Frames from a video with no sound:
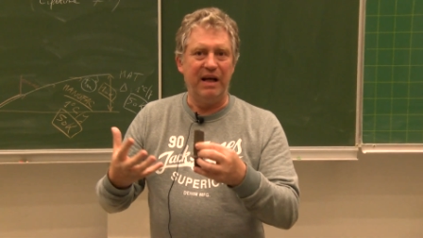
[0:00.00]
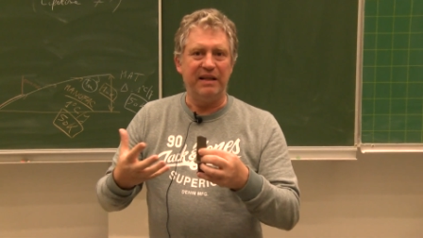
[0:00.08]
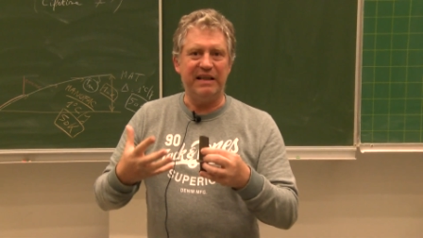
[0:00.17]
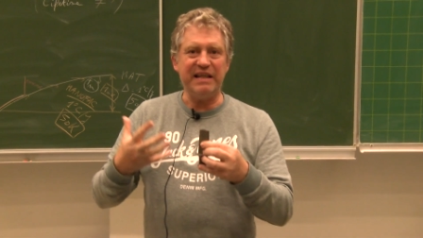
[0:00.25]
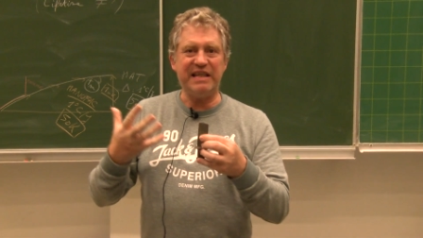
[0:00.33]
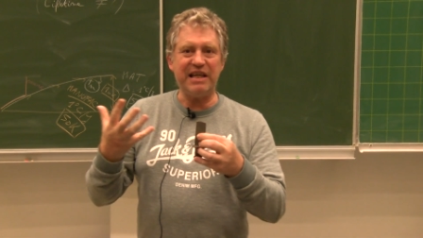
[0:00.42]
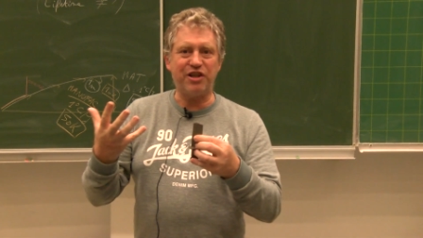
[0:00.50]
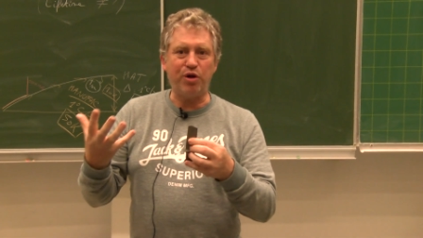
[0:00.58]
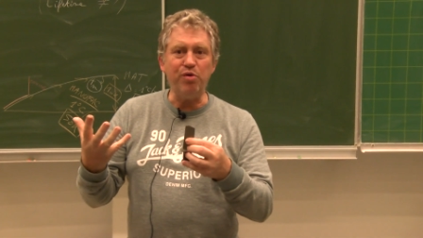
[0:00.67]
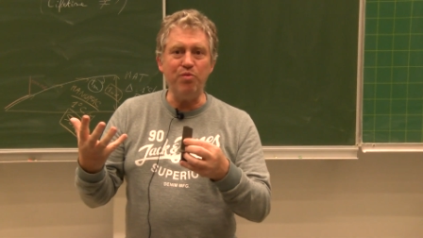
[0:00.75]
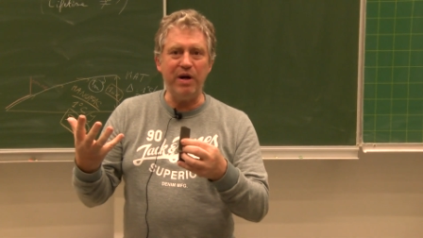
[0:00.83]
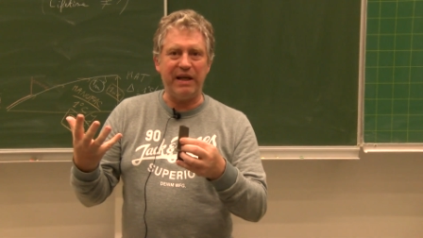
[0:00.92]
This is
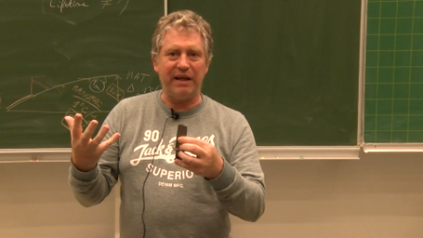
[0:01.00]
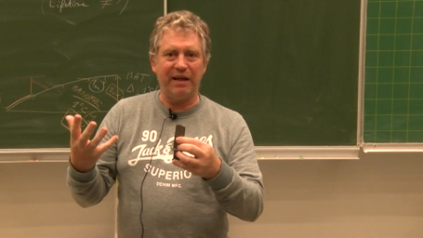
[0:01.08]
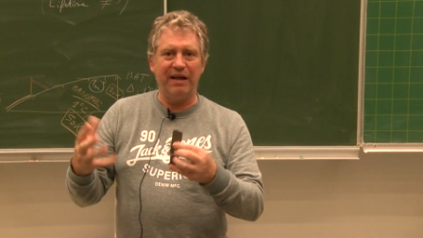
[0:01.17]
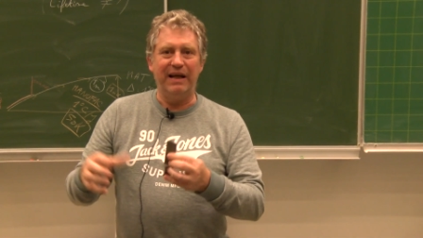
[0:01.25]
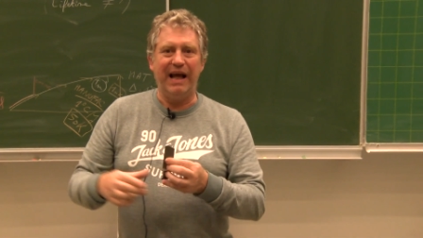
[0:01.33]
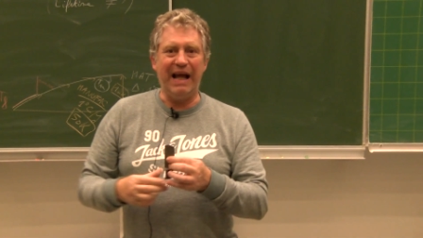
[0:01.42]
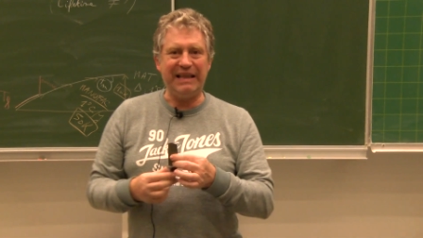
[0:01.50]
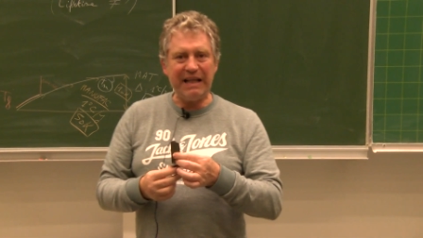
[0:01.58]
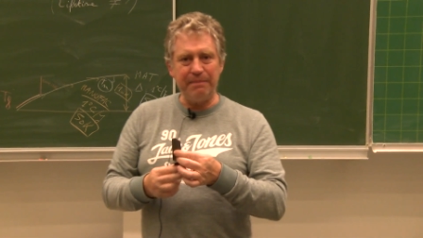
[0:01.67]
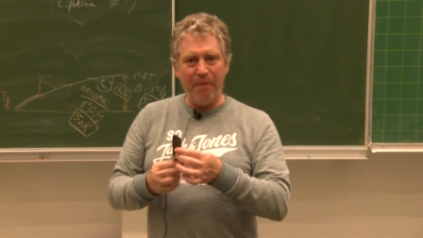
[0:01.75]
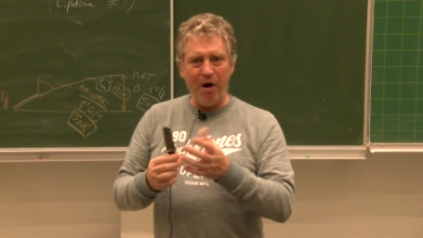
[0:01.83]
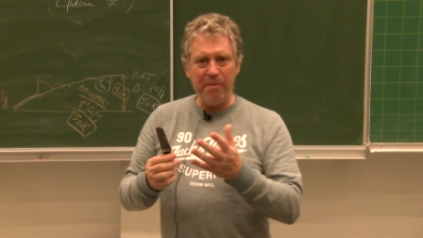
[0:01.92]
cooling. At
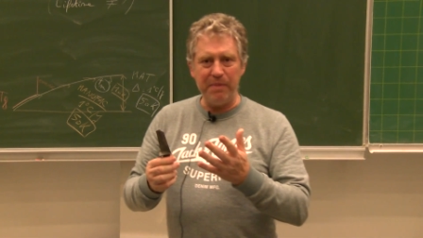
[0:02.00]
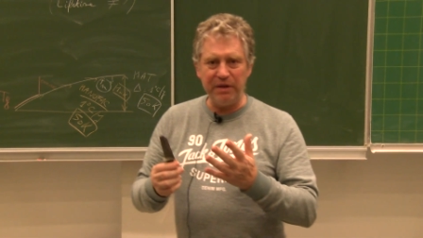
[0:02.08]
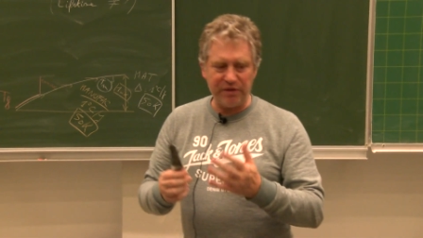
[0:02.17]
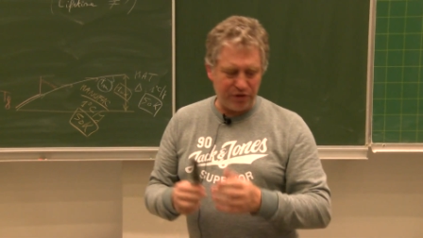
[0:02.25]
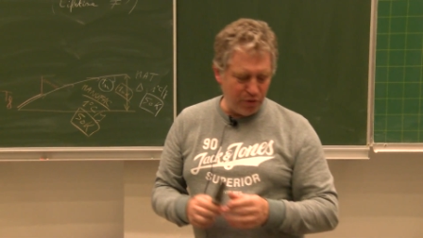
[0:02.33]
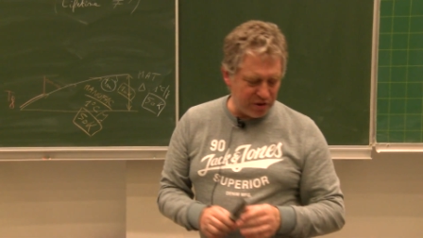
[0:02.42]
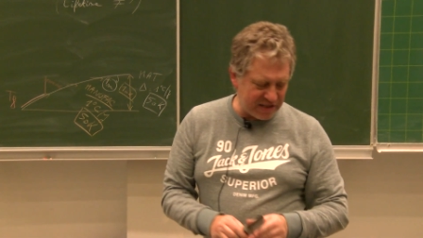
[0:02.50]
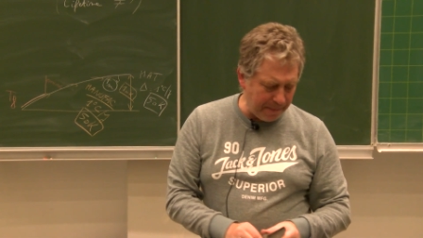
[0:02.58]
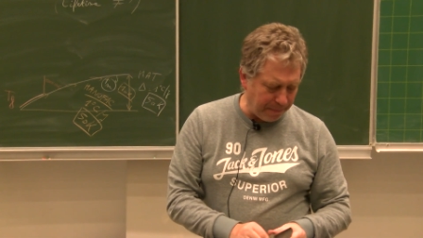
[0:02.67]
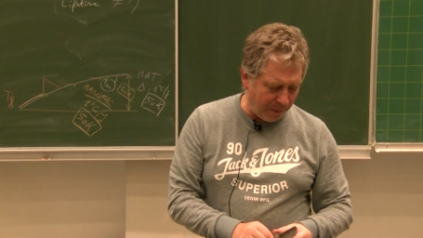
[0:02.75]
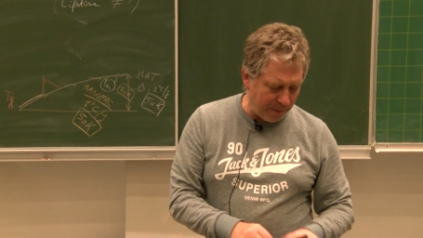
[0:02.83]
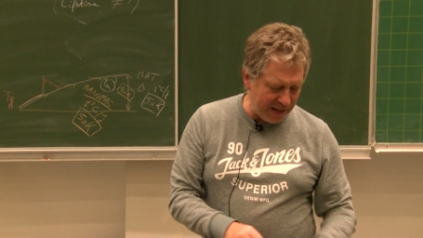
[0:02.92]
that moment, you
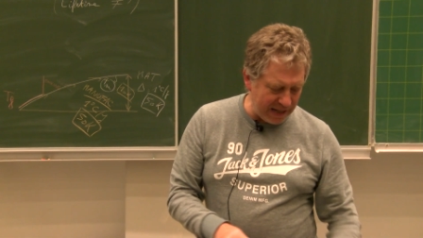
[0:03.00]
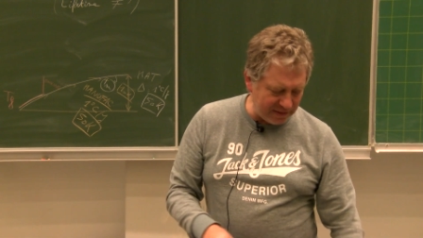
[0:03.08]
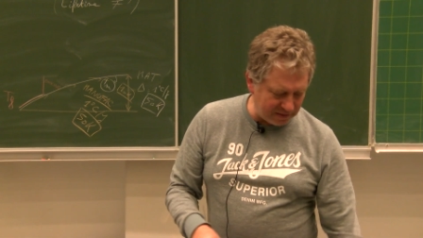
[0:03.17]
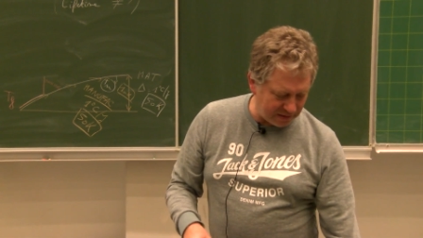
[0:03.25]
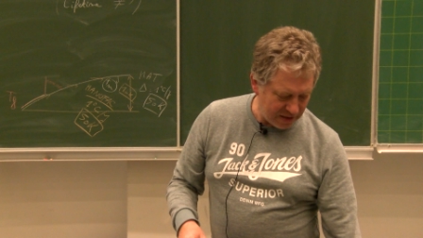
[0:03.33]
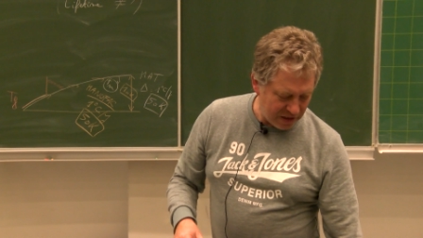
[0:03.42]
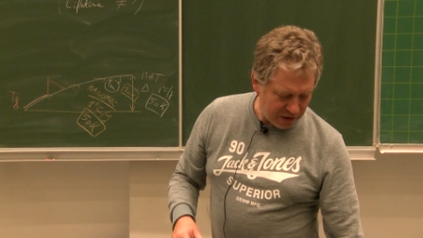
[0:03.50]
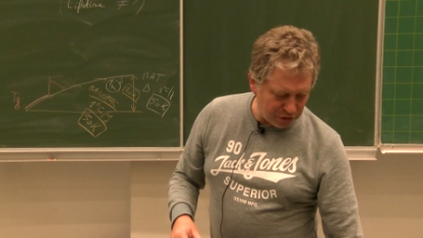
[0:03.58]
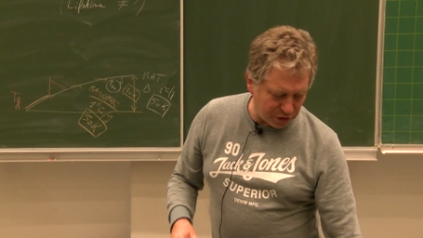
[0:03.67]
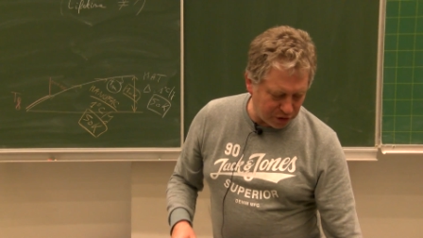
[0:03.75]
separate the